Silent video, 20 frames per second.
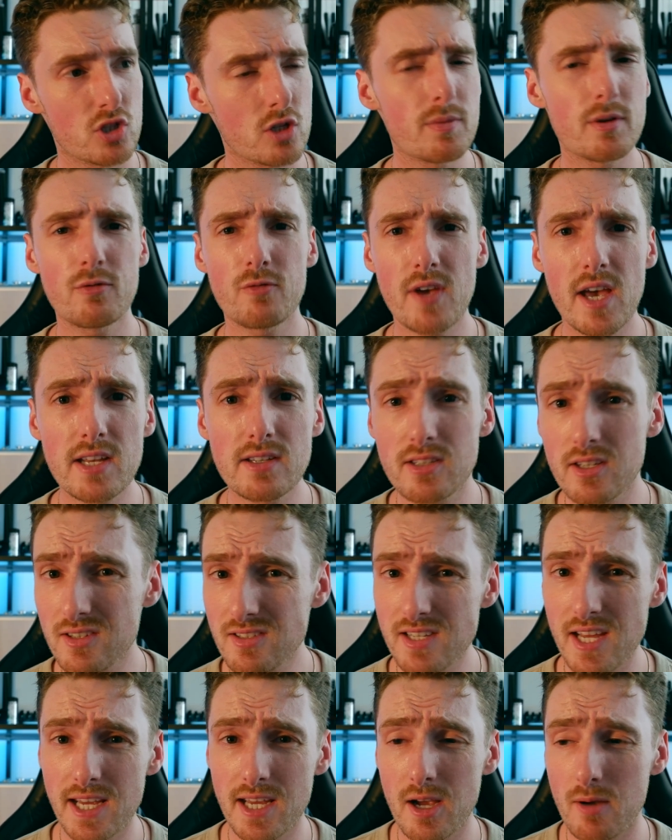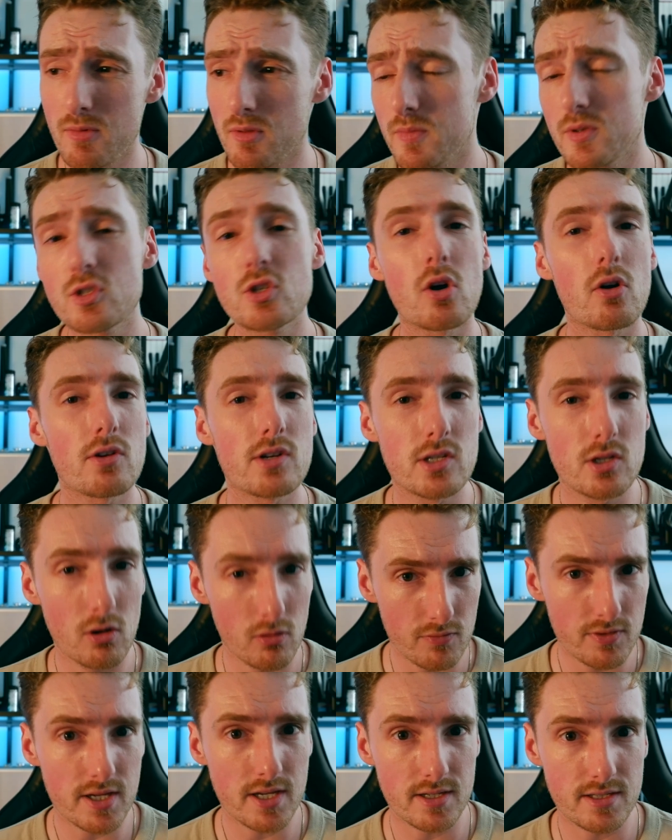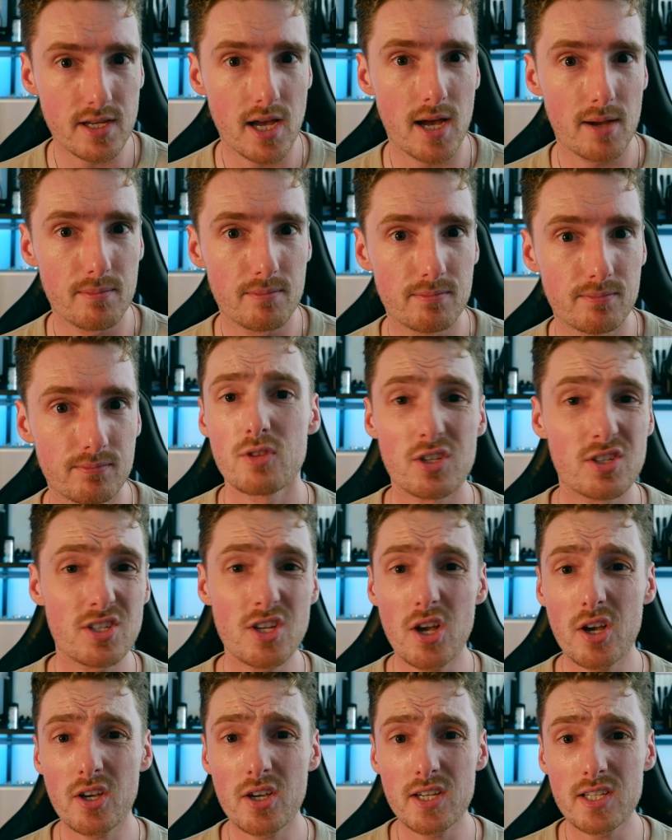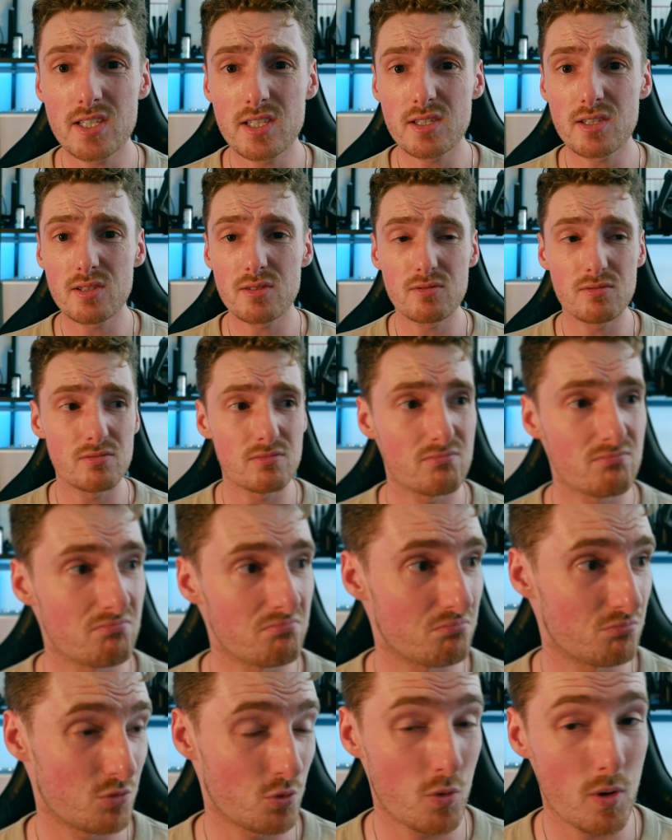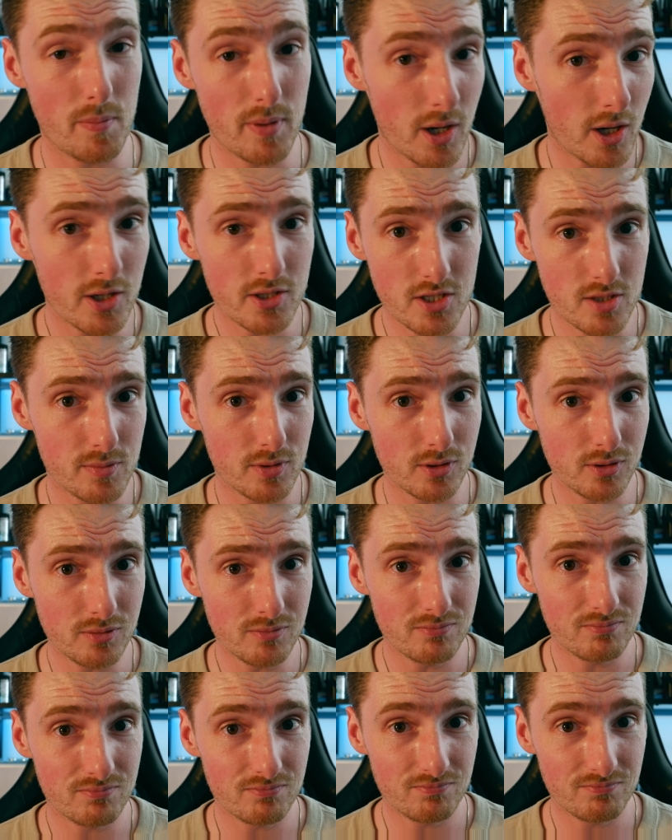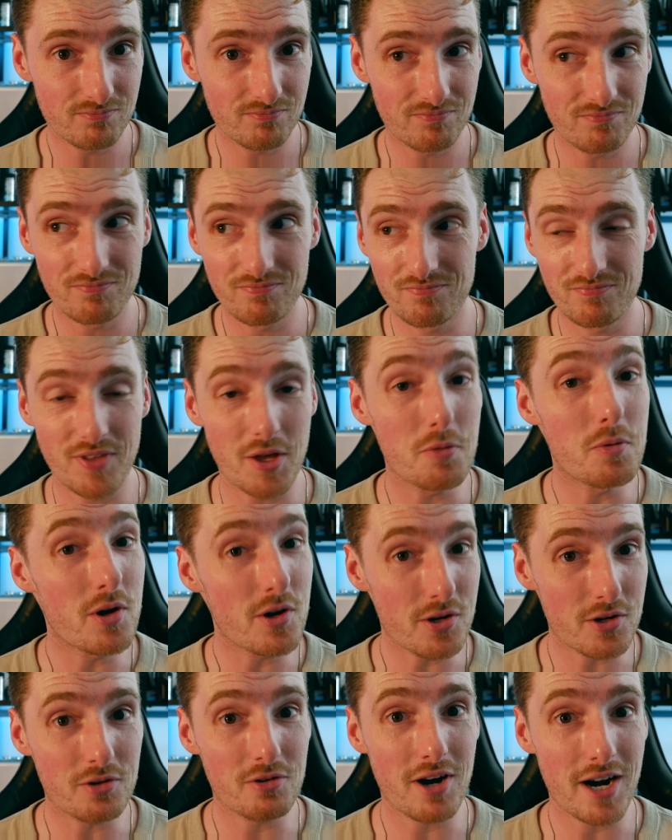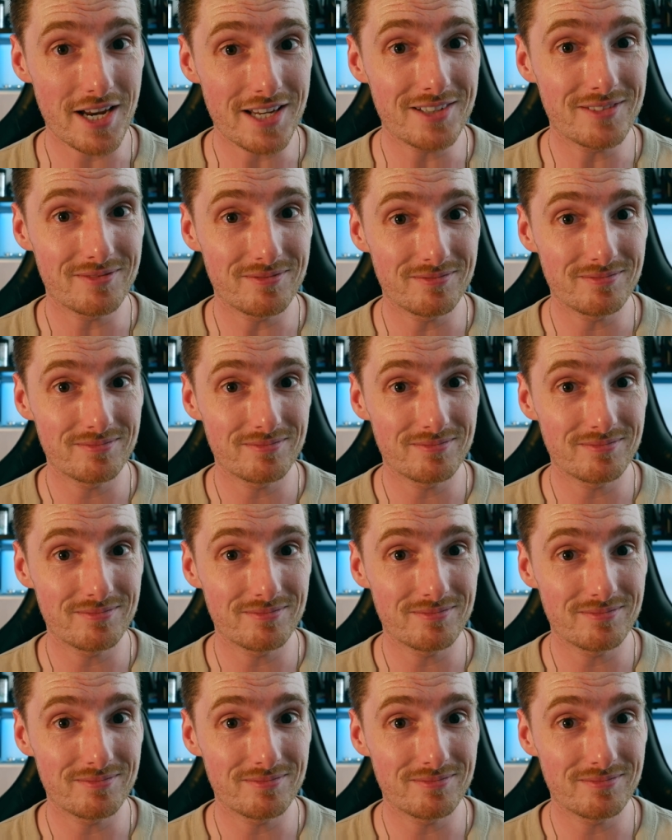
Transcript: to be fair, does take up the majority of the exam. The circuits were passable, they weren't great,